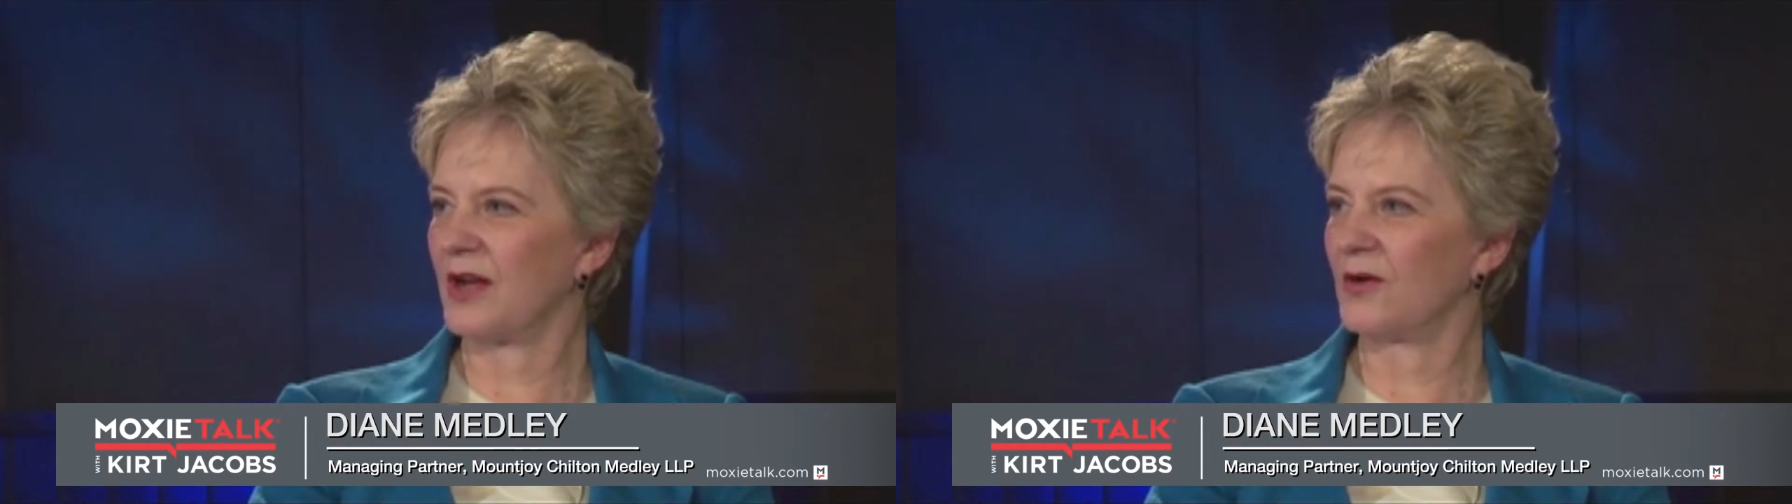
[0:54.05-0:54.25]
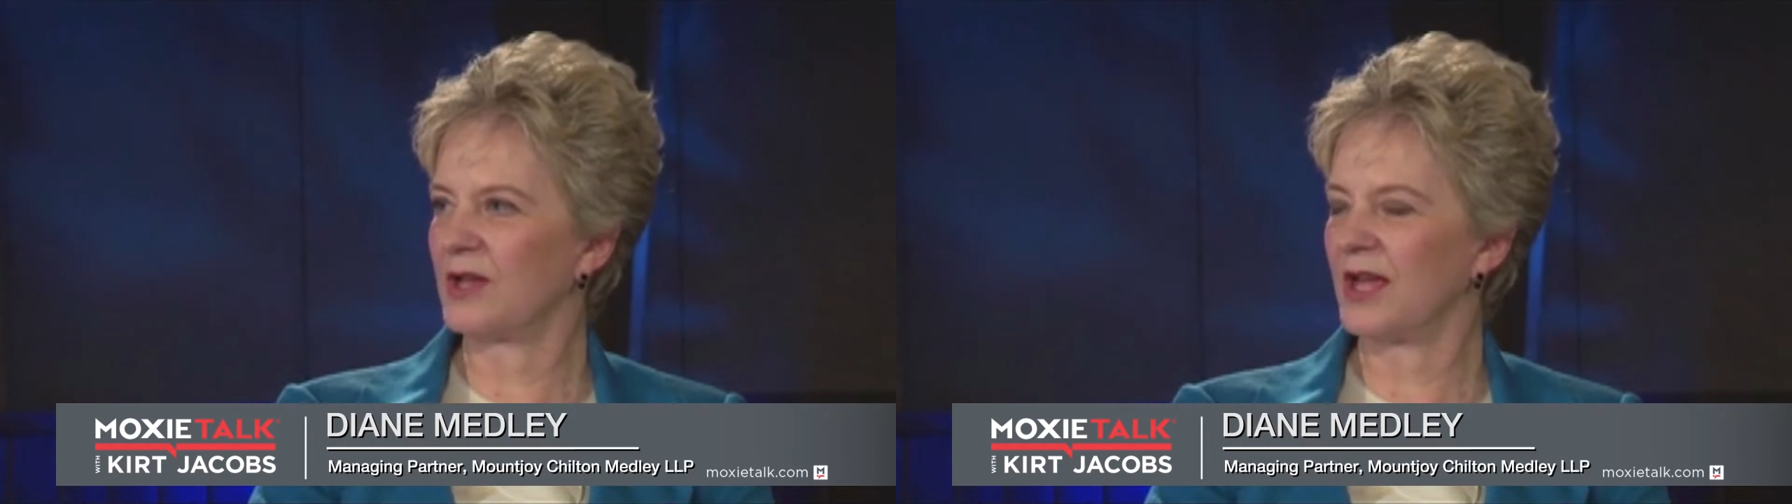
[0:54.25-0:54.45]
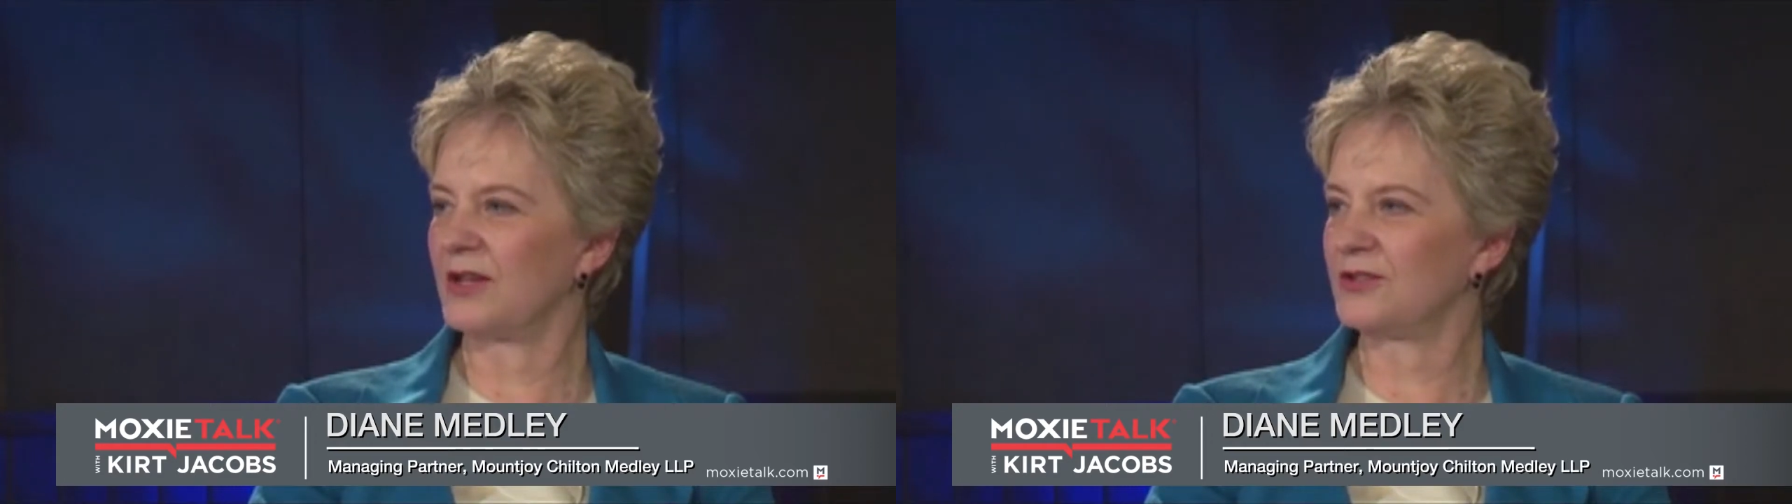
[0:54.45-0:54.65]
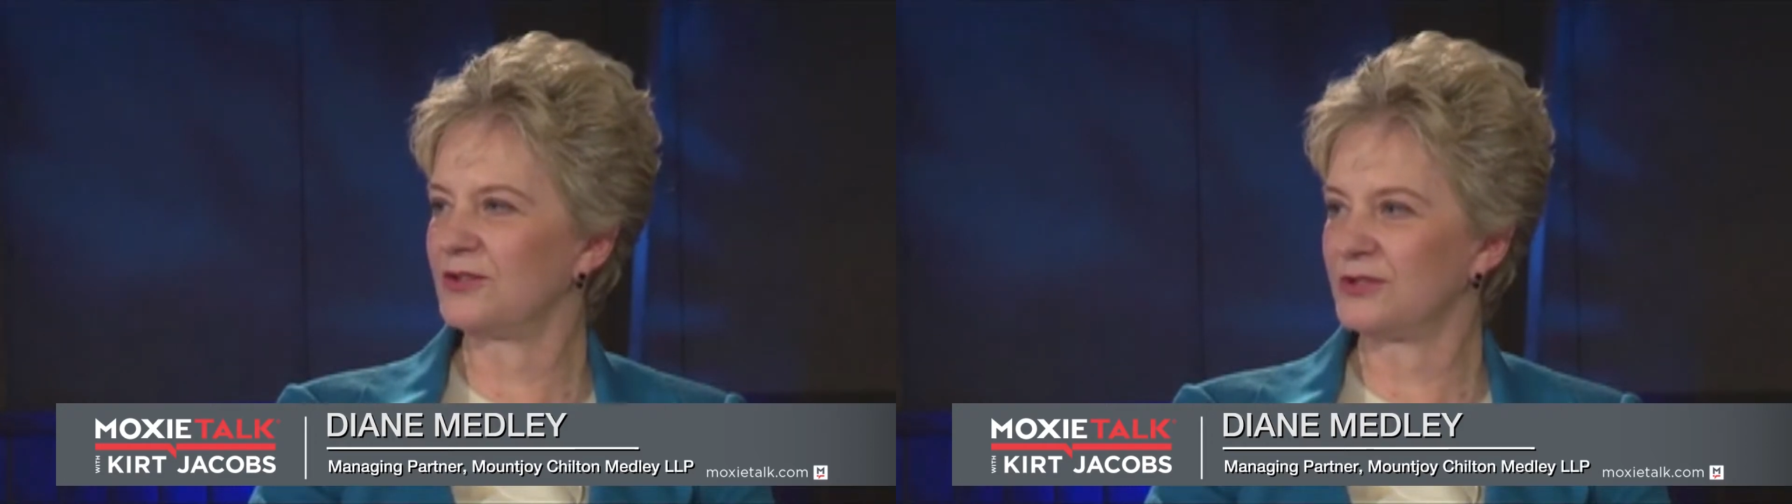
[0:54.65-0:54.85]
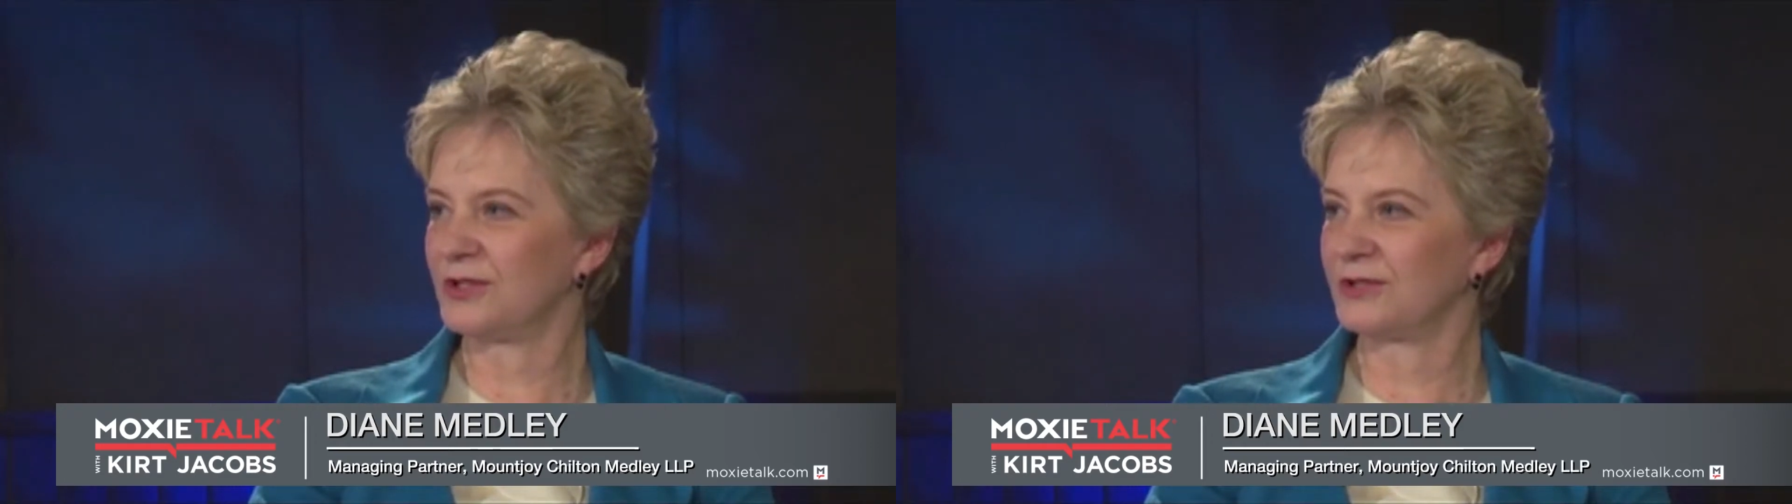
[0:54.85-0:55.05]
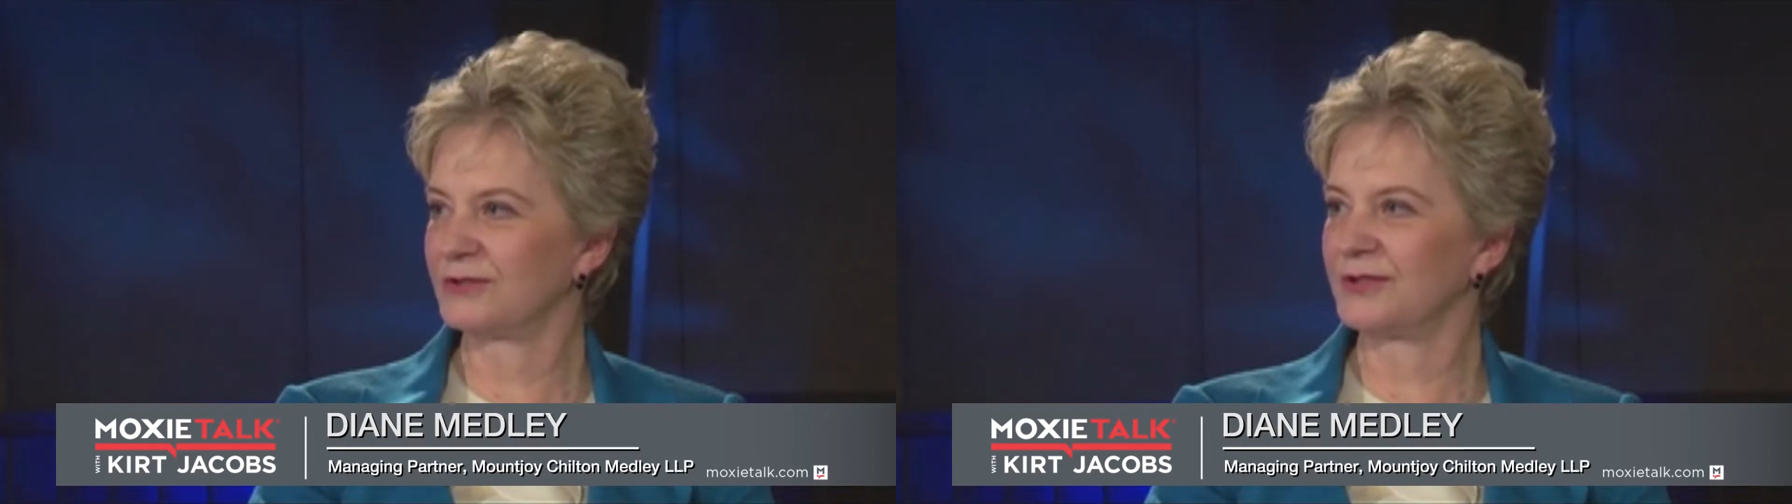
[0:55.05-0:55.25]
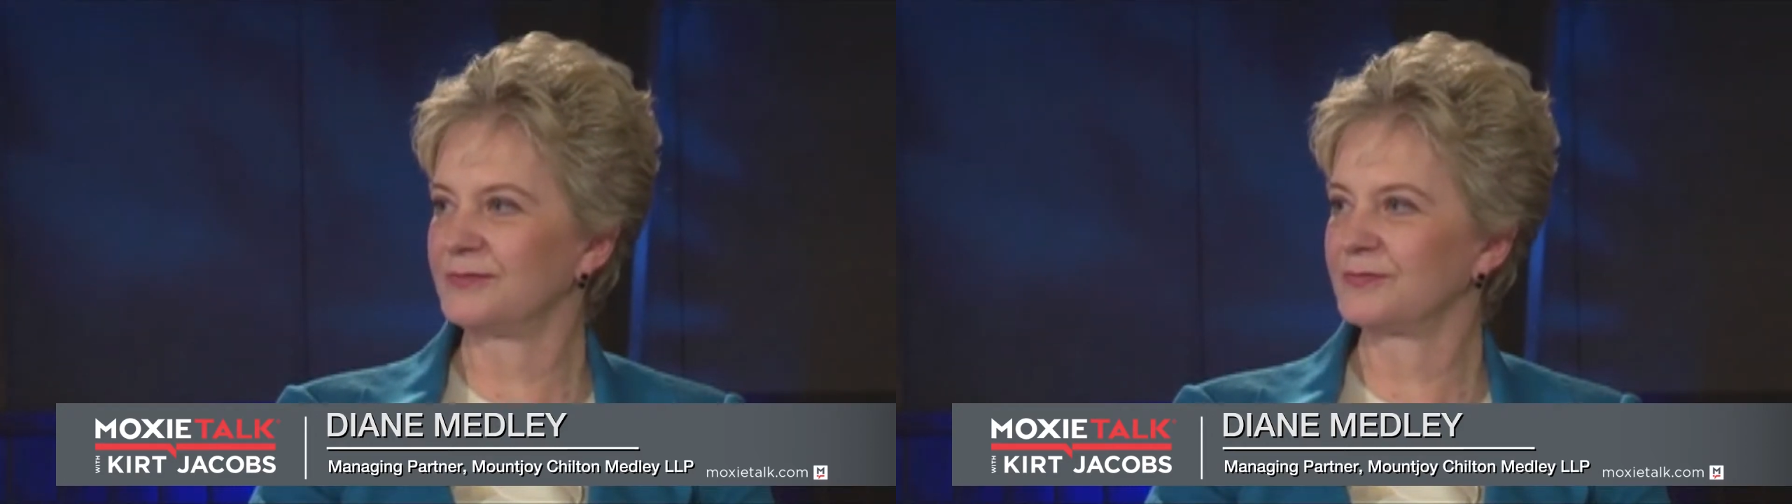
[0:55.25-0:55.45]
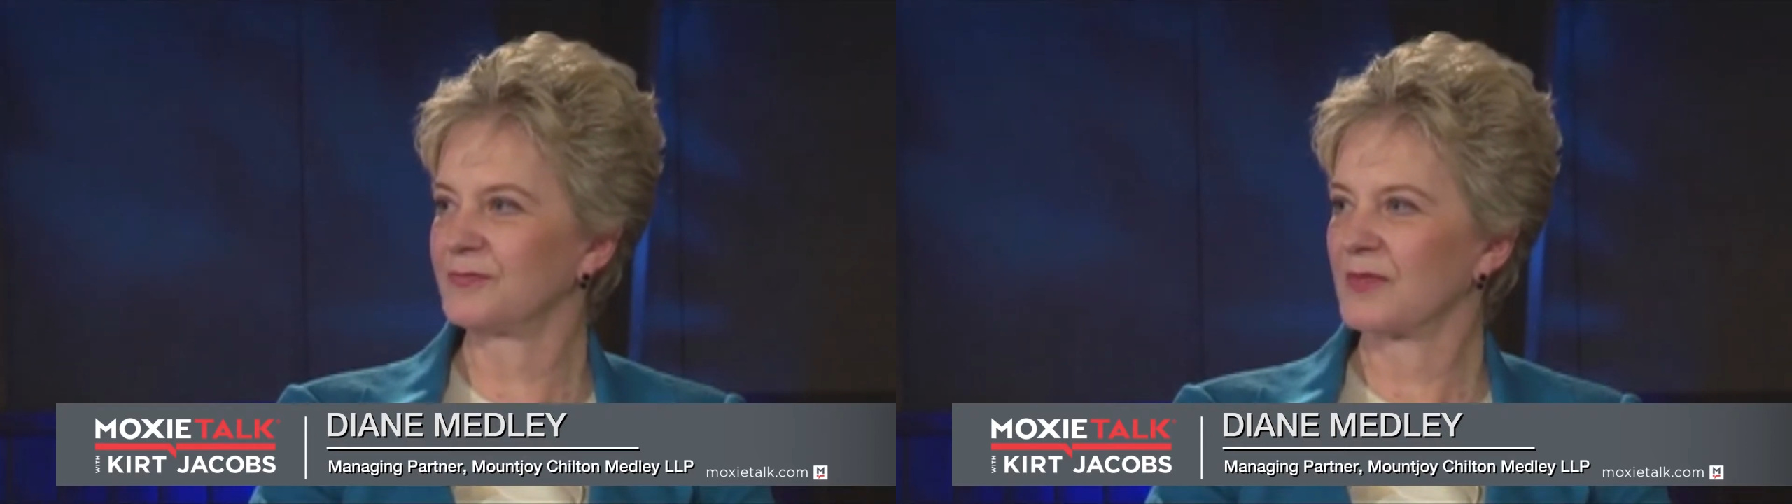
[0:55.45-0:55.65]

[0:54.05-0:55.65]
I already had two children,